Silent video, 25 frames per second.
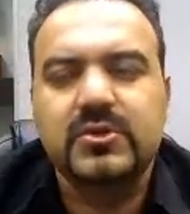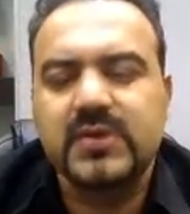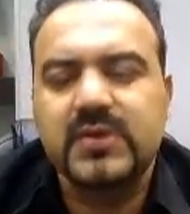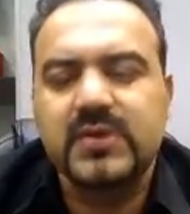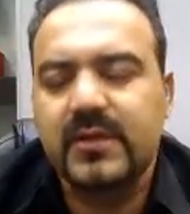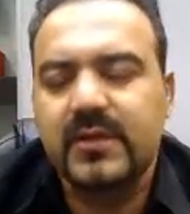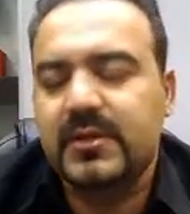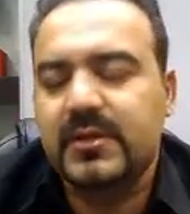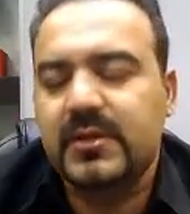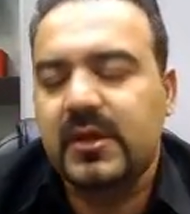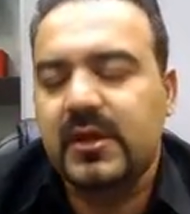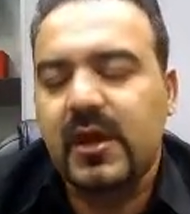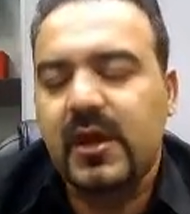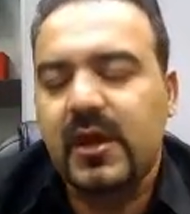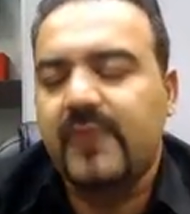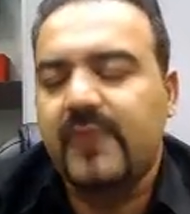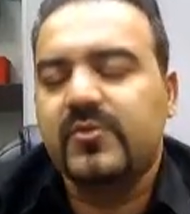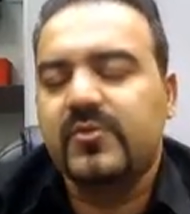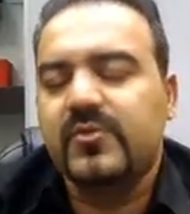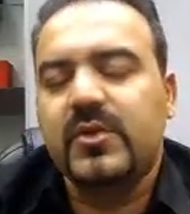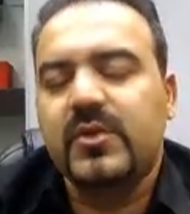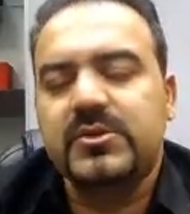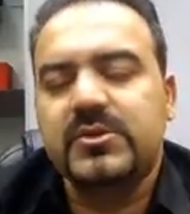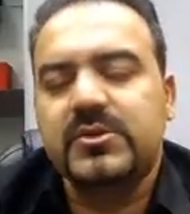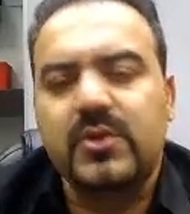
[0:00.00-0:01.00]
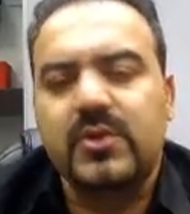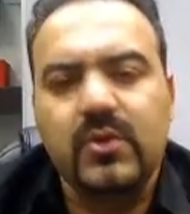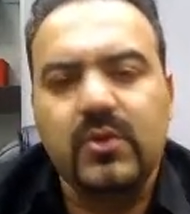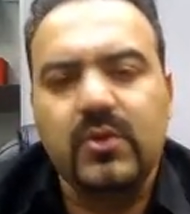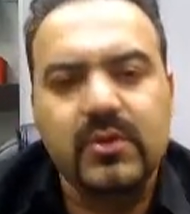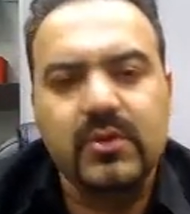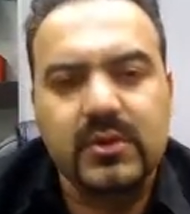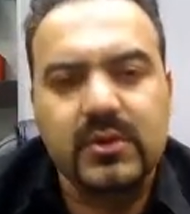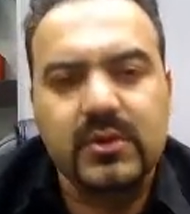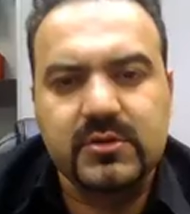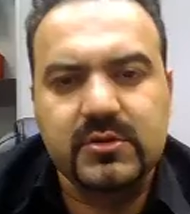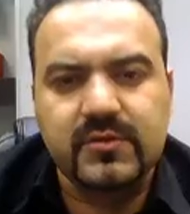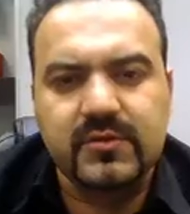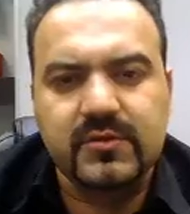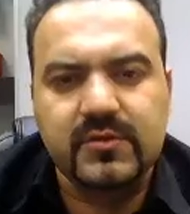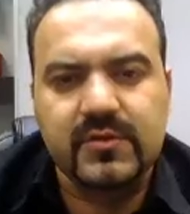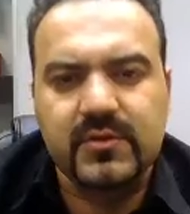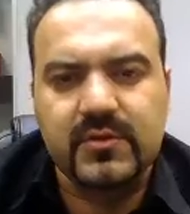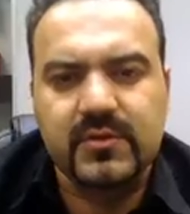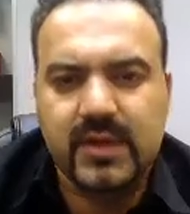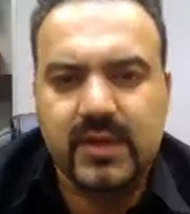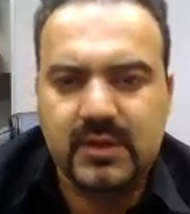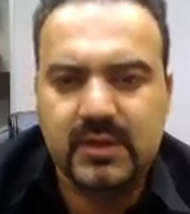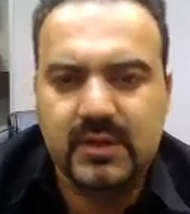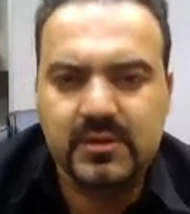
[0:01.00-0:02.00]
I mean, I haven't watched the whole
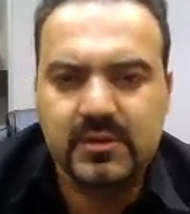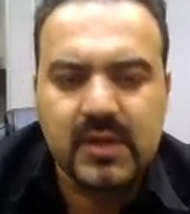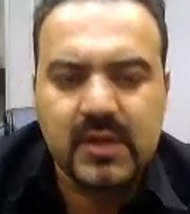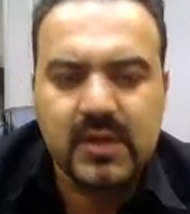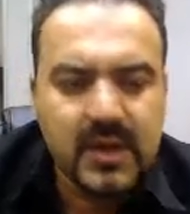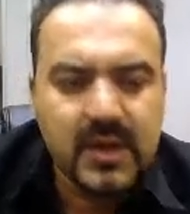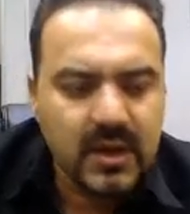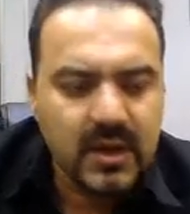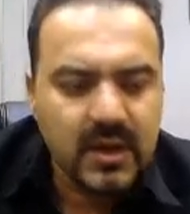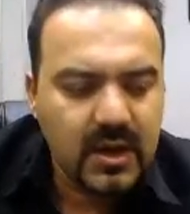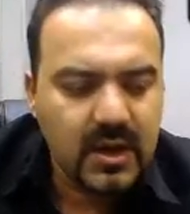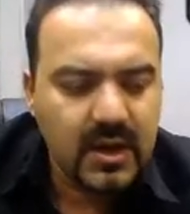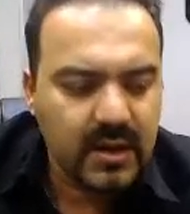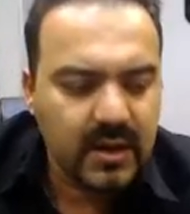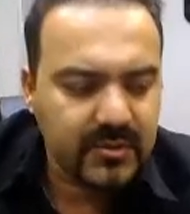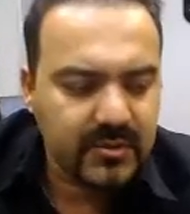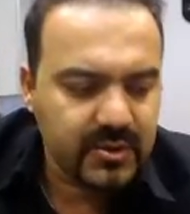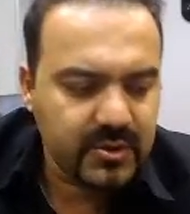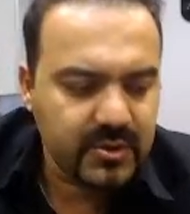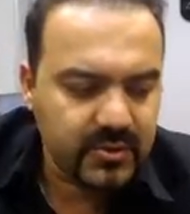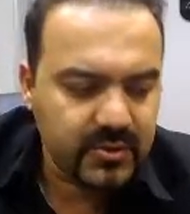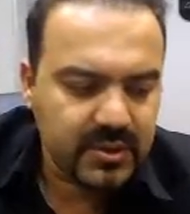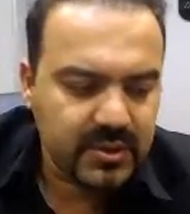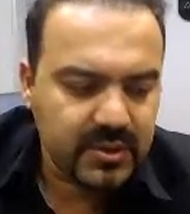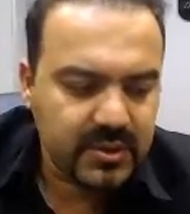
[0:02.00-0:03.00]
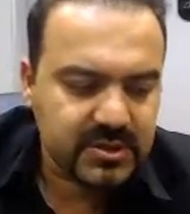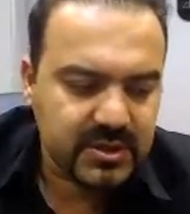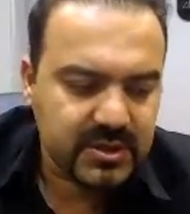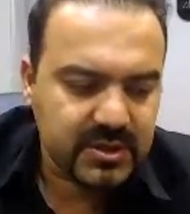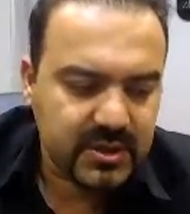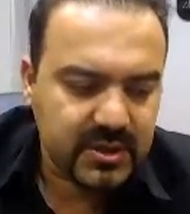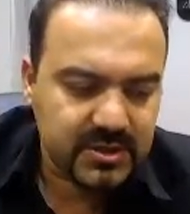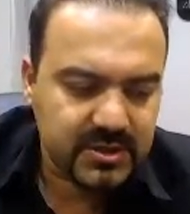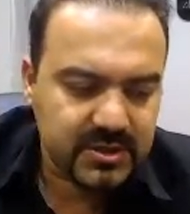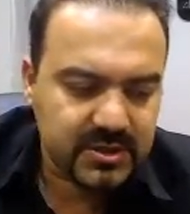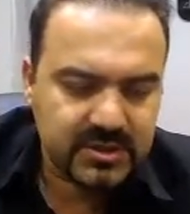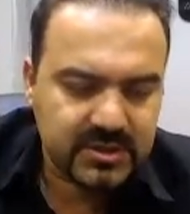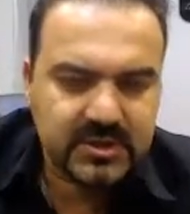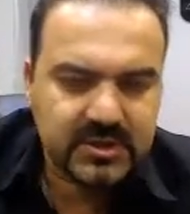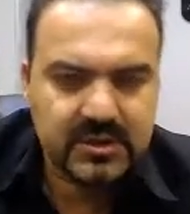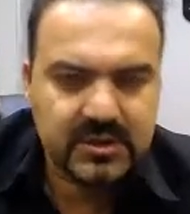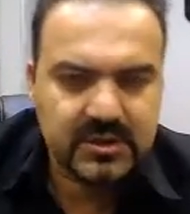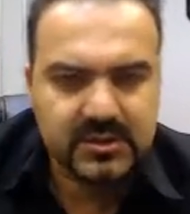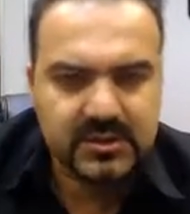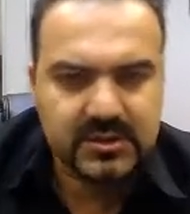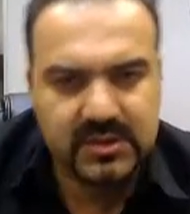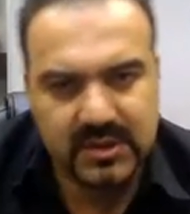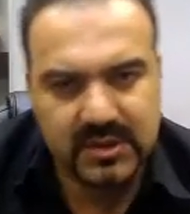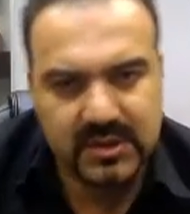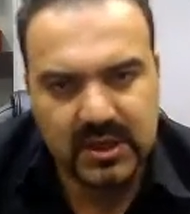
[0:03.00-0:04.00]
interview, and I'm going to watch it, and I just saw this
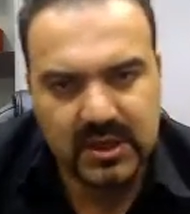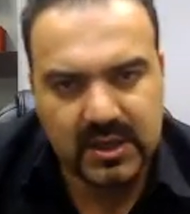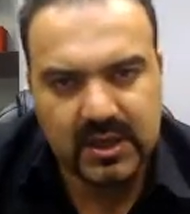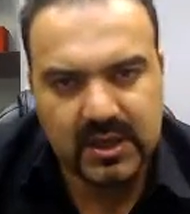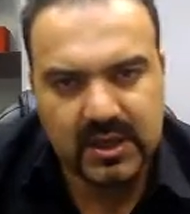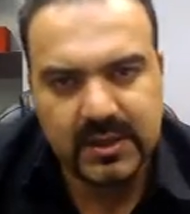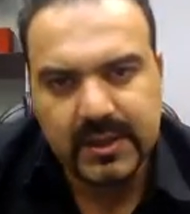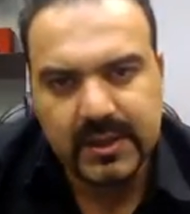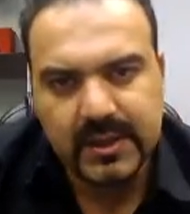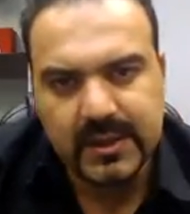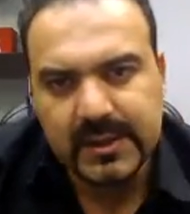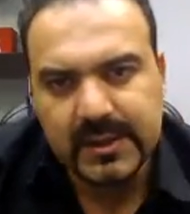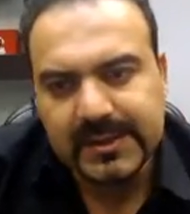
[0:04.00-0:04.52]
today,